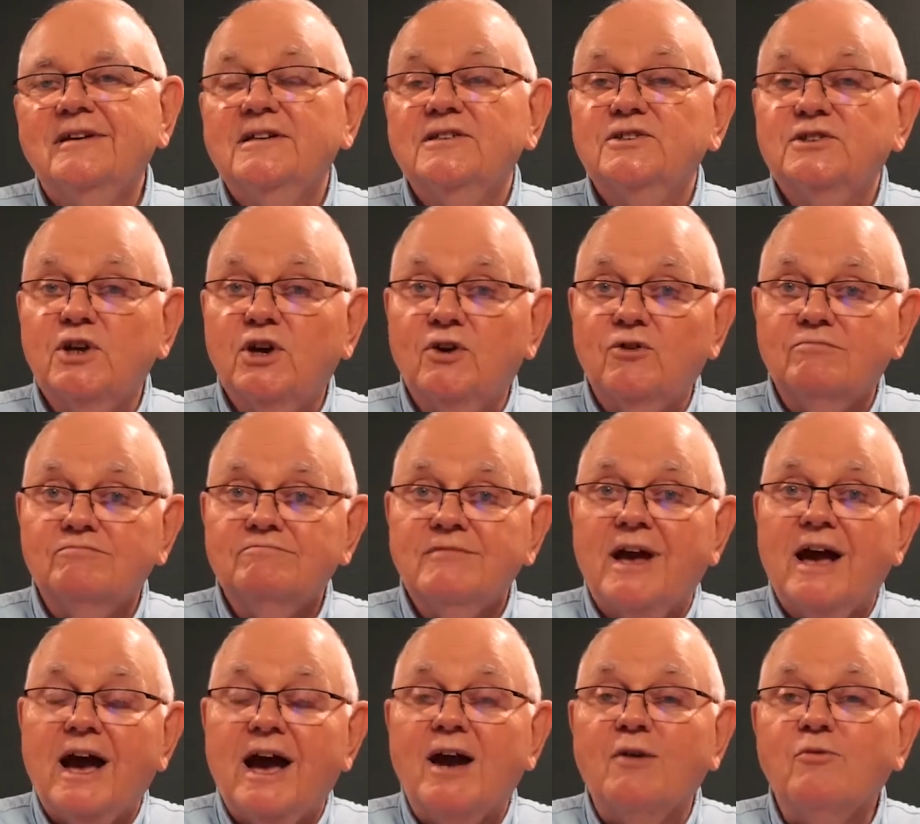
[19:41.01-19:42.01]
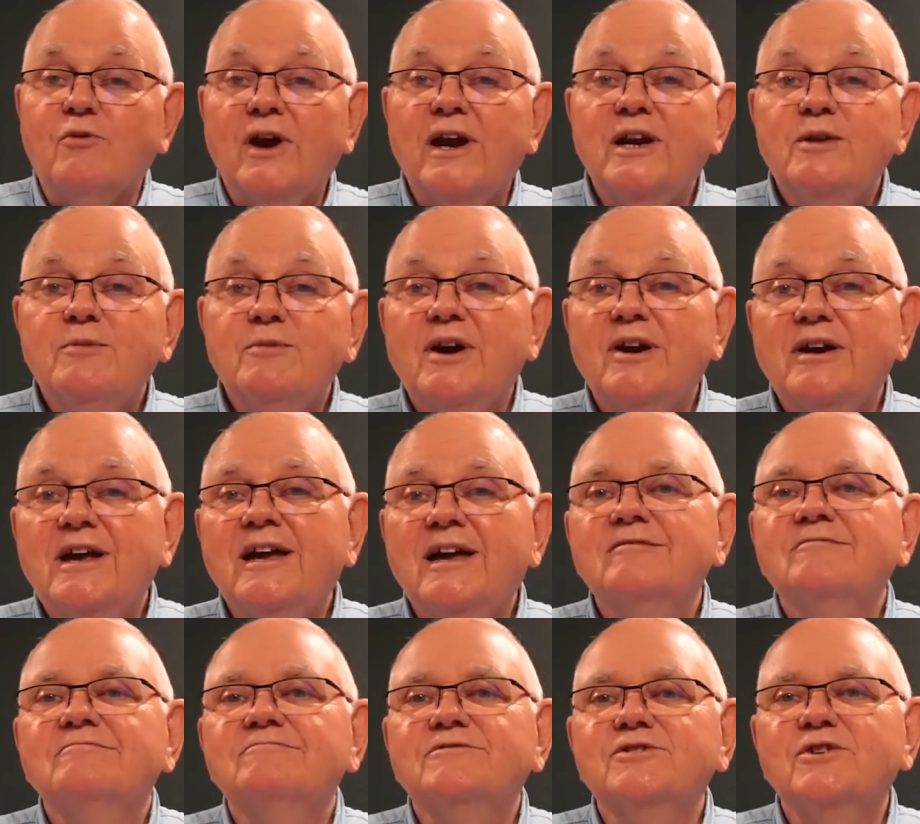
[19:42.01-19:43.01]
So, I'm Randy Barnett.
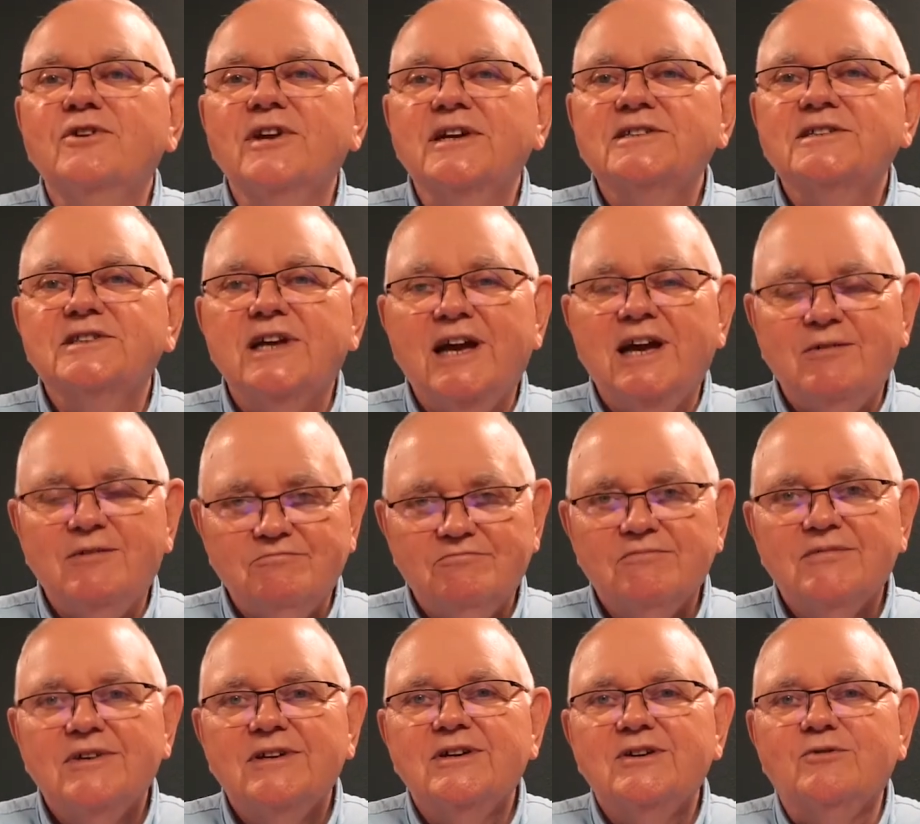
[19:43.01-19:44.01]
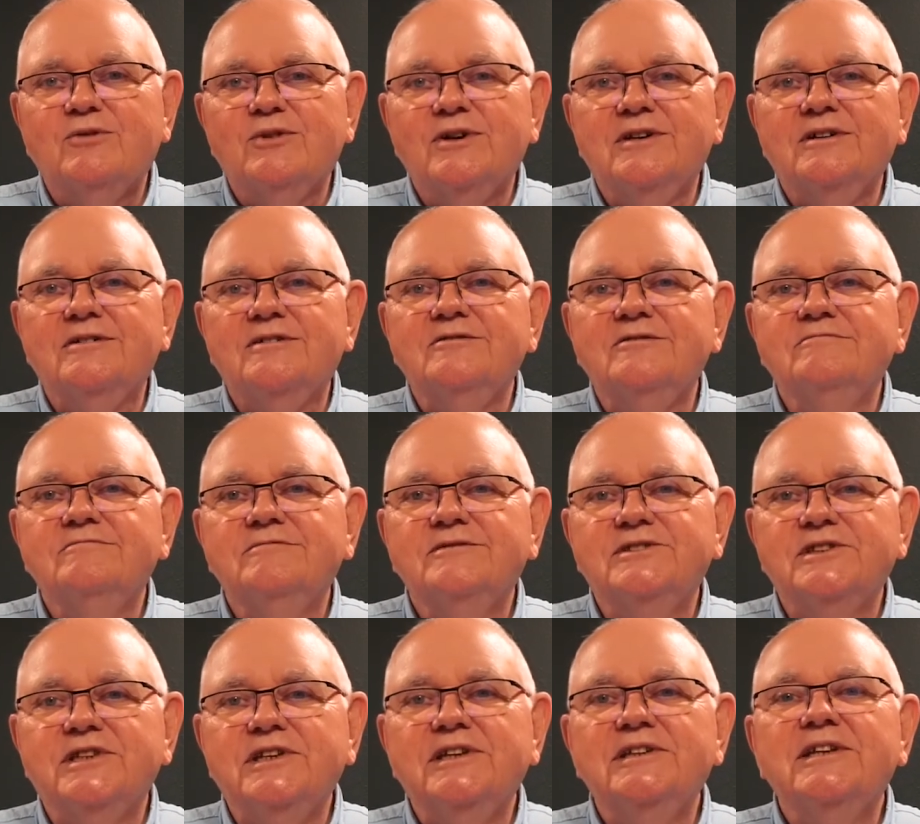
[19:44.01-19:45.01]
Until next time, we'll
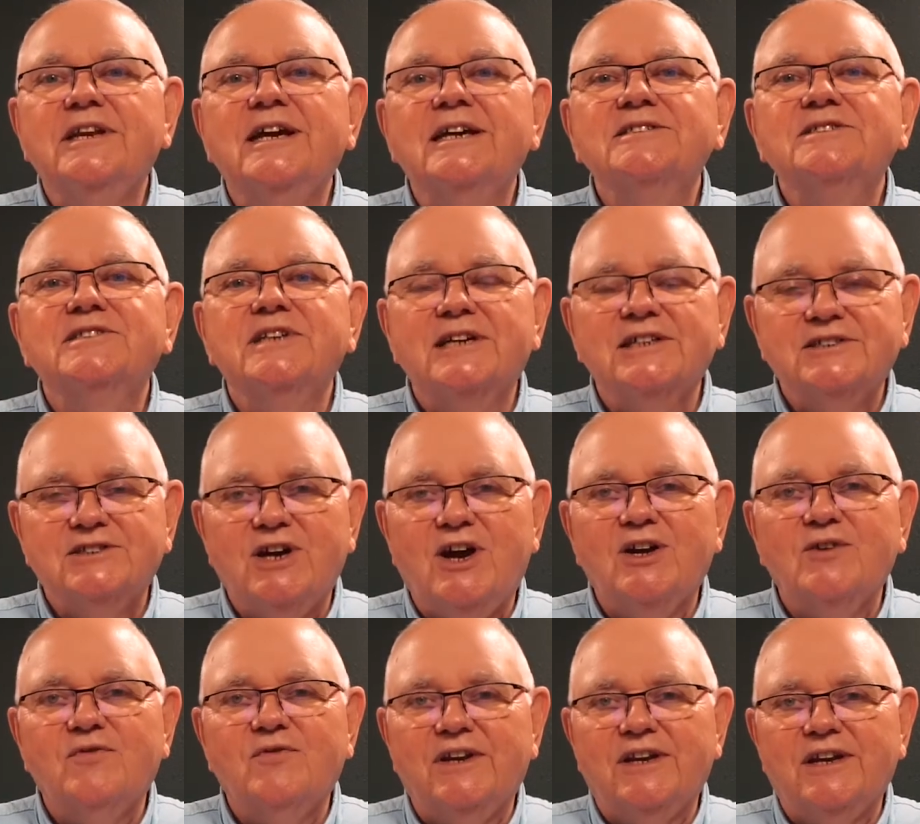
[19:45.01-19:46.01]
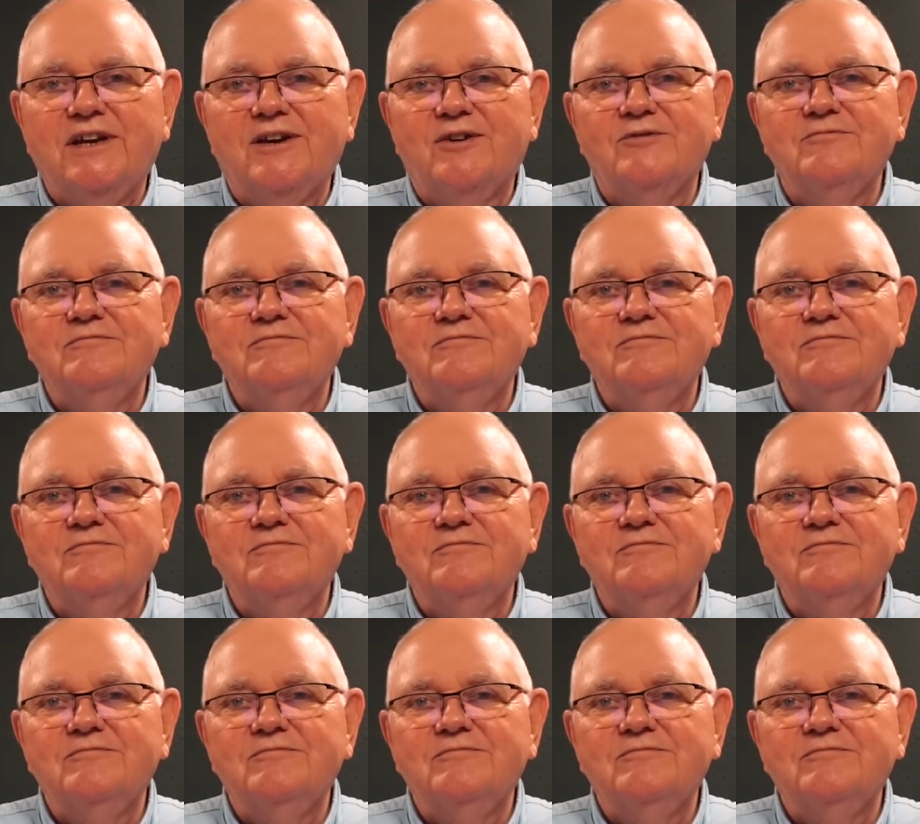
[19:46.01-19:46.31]
see you in the next Tech Talk video.